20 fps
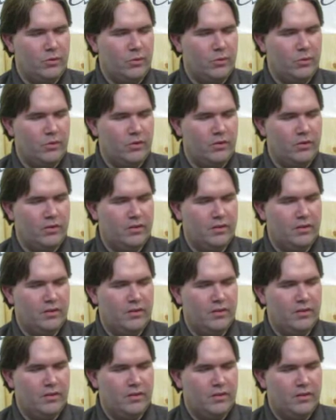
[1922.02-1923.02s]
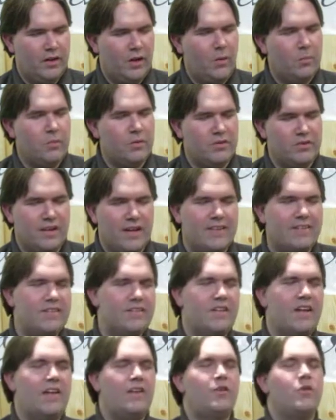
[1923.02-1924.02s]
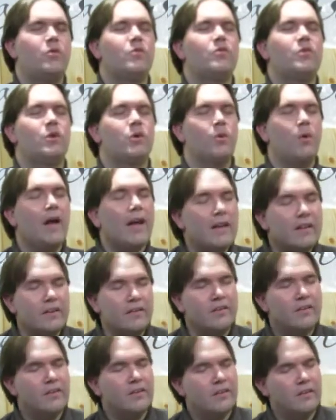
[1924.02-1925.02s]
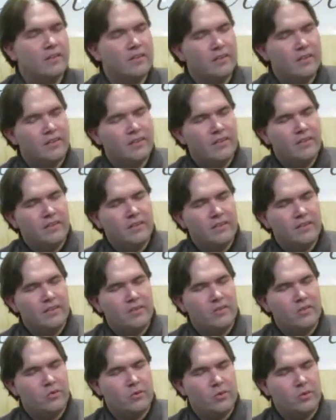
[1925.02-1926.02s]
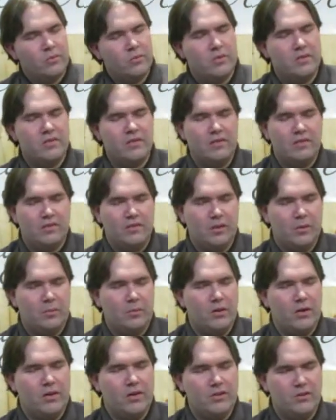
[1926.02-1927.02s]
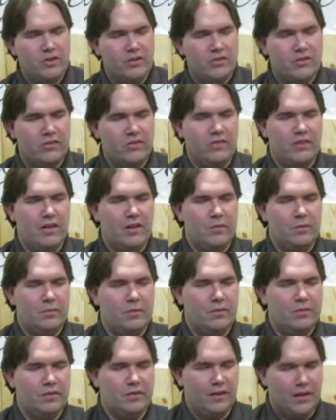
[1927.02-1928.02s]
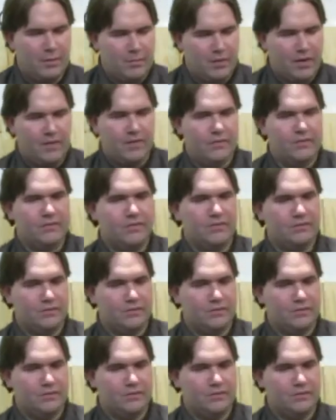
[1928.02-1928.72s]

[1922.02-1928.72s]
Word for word: Lord. Help us not to take you for granted this Christmas season, I pray, in Jesus' name. Amen.